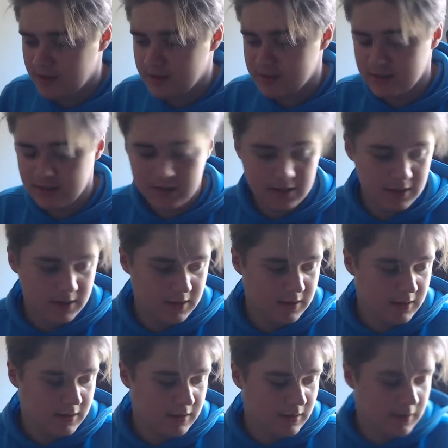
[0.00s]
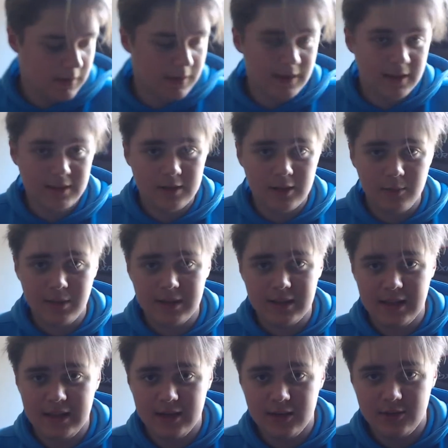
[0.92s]
it's a little bit
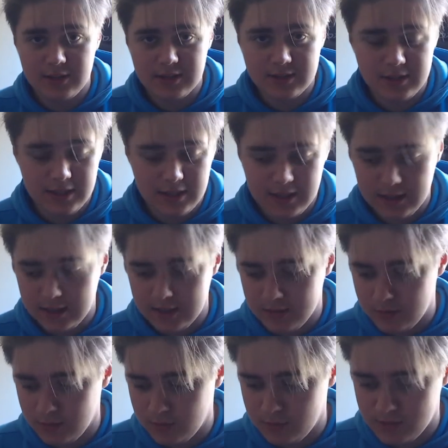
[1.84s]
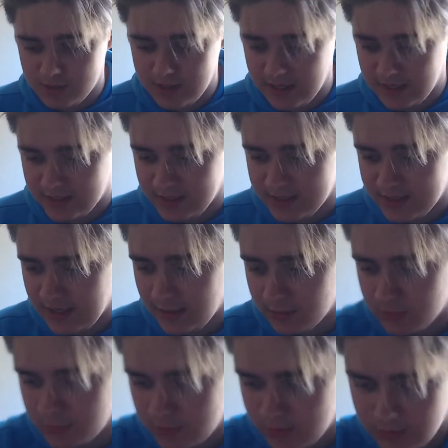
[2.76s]
interesting to check this out.